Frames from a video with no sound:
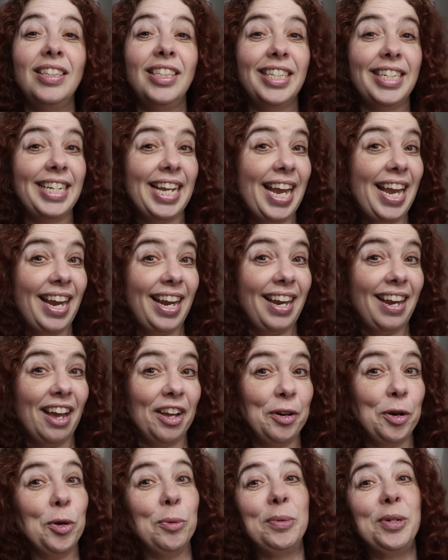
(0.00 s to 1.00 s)
Today
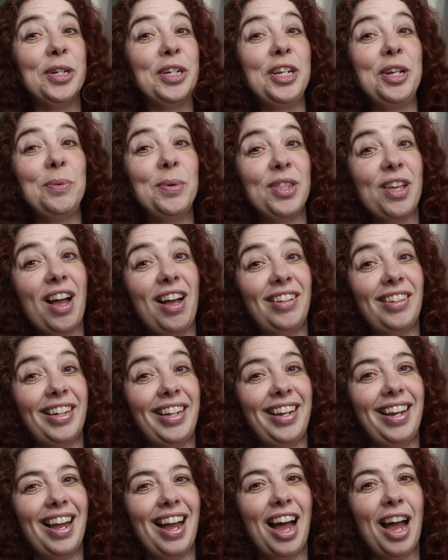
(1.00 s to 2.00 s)
on Home Cooking with
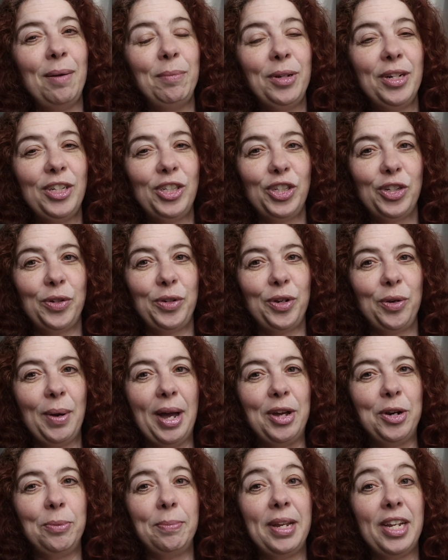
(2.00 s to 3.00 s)
Holly, I'm going to show you
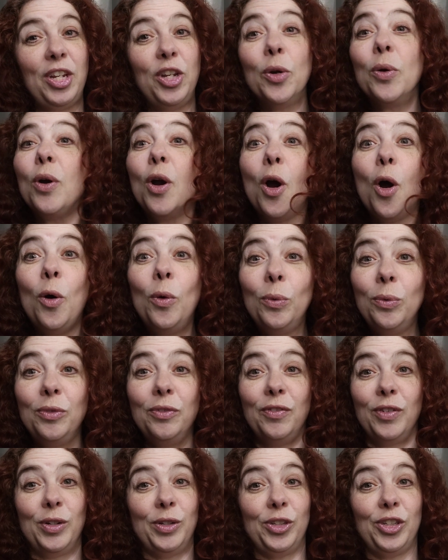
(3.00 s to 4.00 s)
how to make your
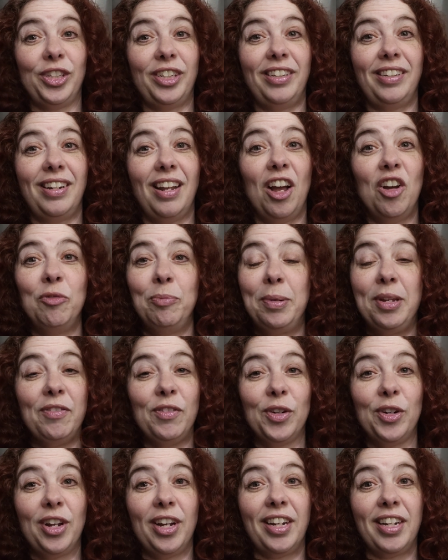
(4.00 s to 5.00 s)
own version of
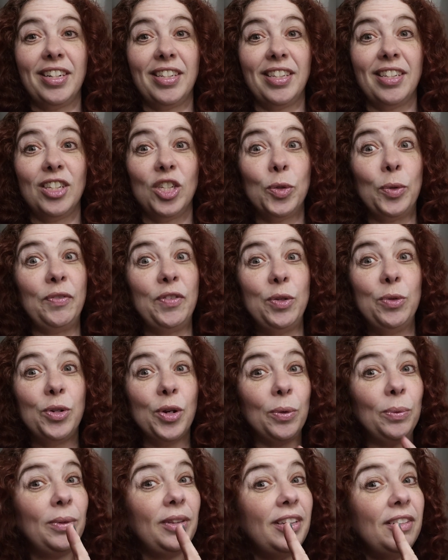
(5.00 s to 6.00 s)
Beaver Nuggets. So if you
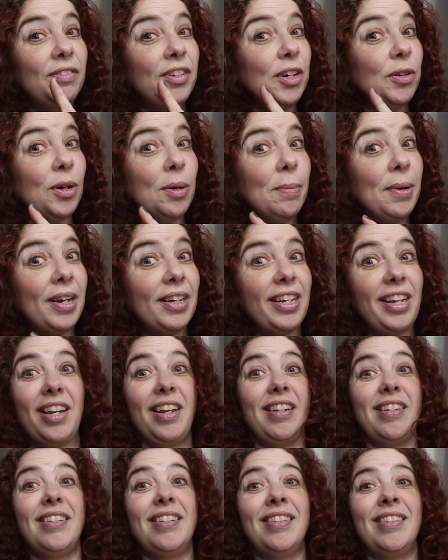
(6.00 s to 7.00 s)
don't live near a
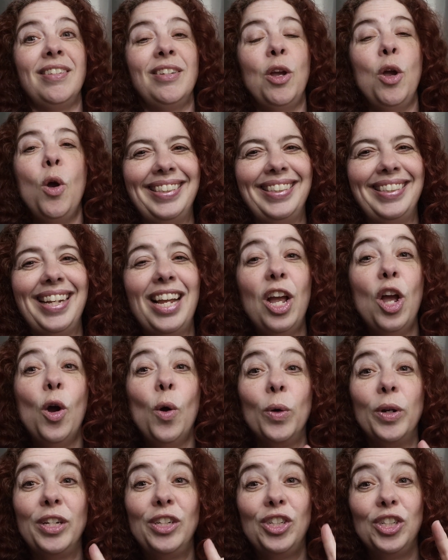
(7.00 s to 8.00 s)
Buc-ee's,
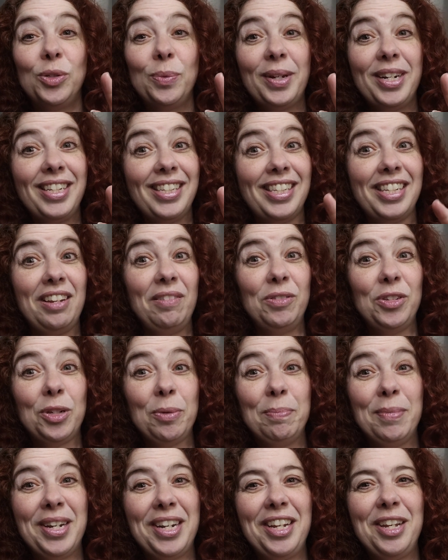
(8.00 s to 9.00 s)
or you just want to save
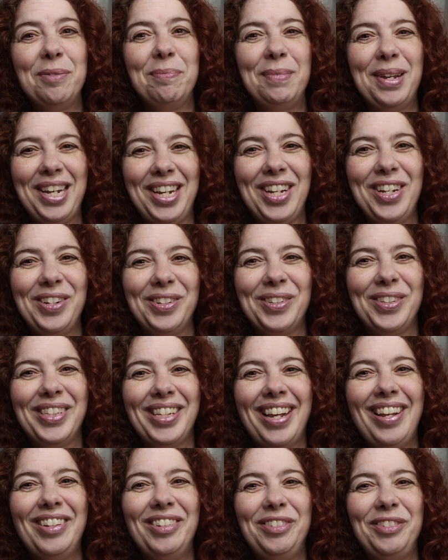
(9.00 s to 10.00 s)
some money and make it
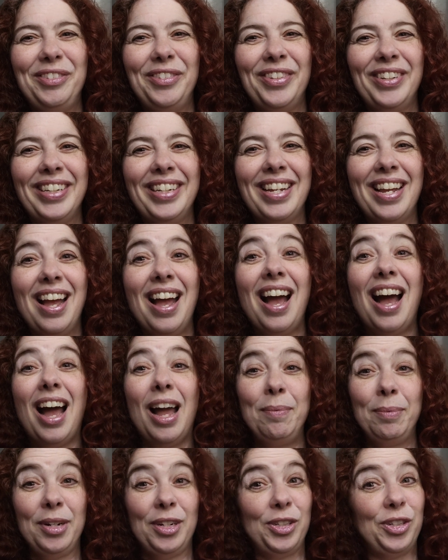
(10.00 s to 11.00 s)
yourself,
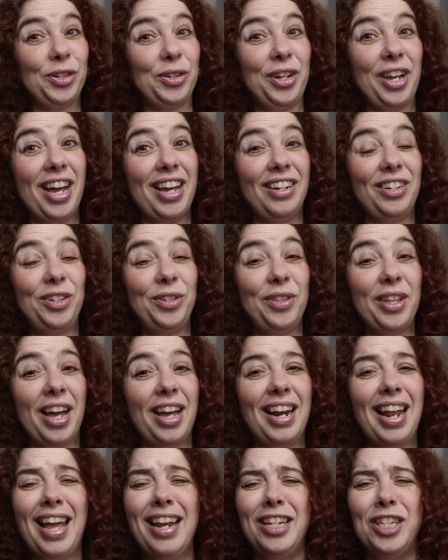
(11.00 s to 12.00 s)
I'm going to show you how to do
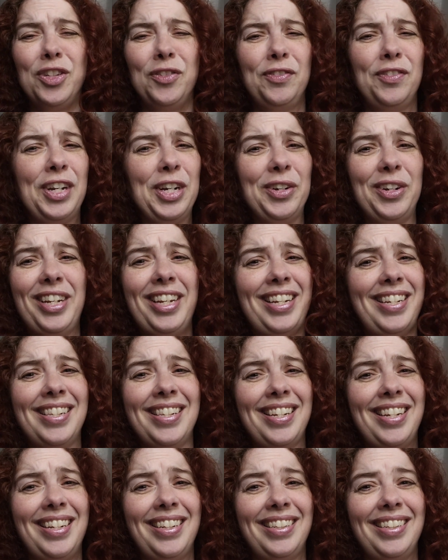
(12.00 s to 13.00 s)
that, and it's very
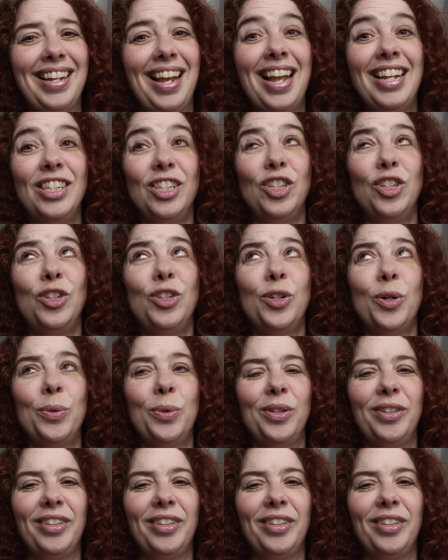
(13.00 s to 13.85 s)
easy and so